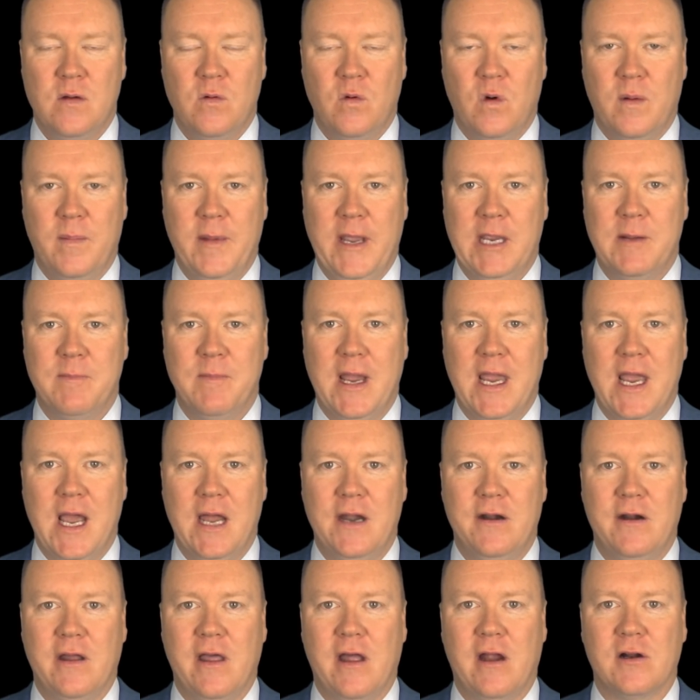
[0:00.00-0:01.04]
while making my one
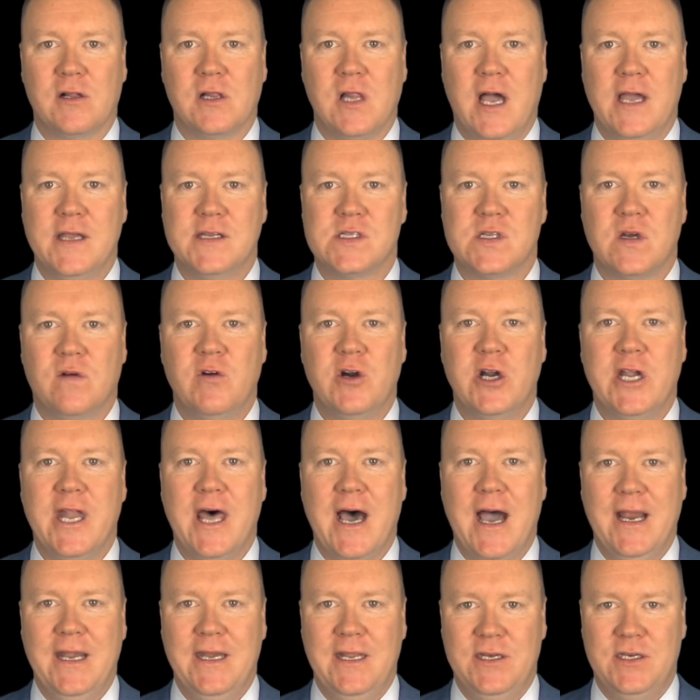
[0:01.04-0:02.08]
hundred dollar clients over
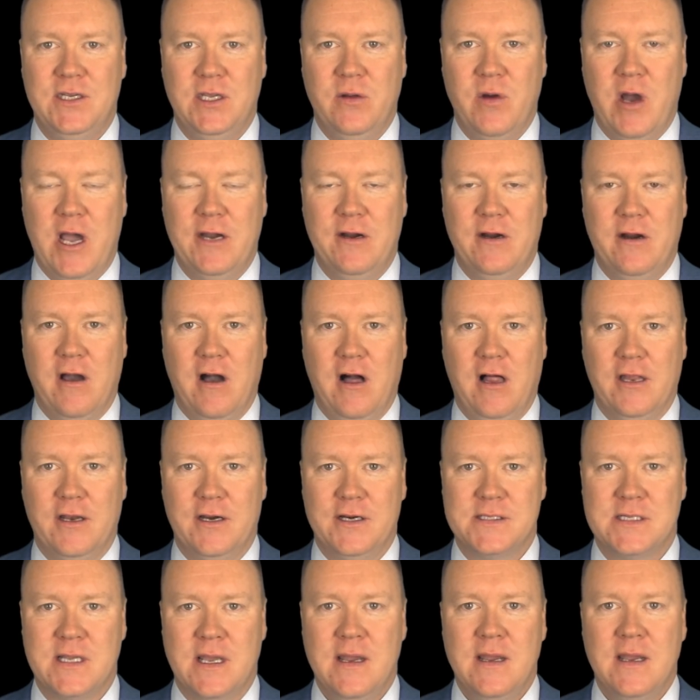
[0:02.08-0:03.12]
nine thousand two hundred
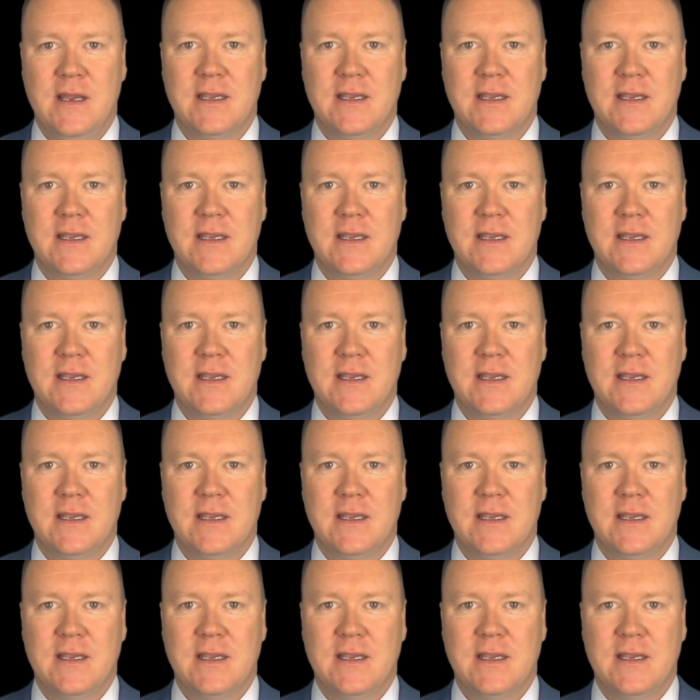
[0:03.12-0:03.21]
dollars.